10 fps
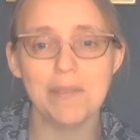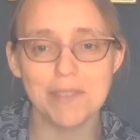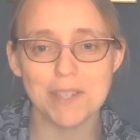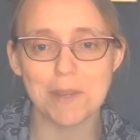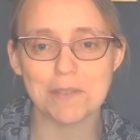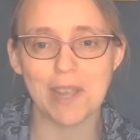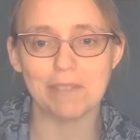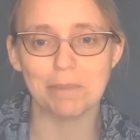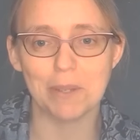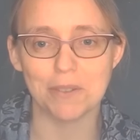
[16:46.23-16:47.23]
so much for
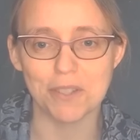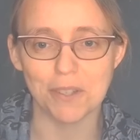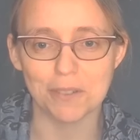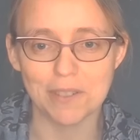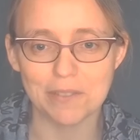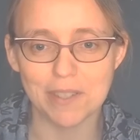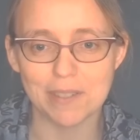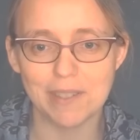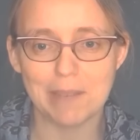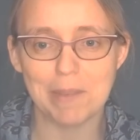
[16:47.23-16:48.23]
having me on, John, for
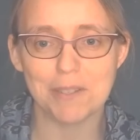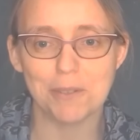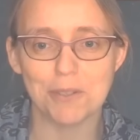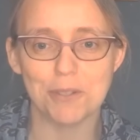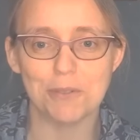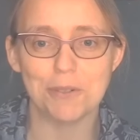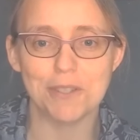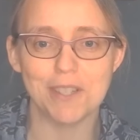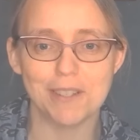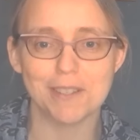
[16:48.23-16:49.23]
letting me talk to your
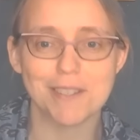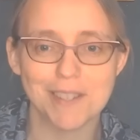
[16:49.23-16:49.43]
audience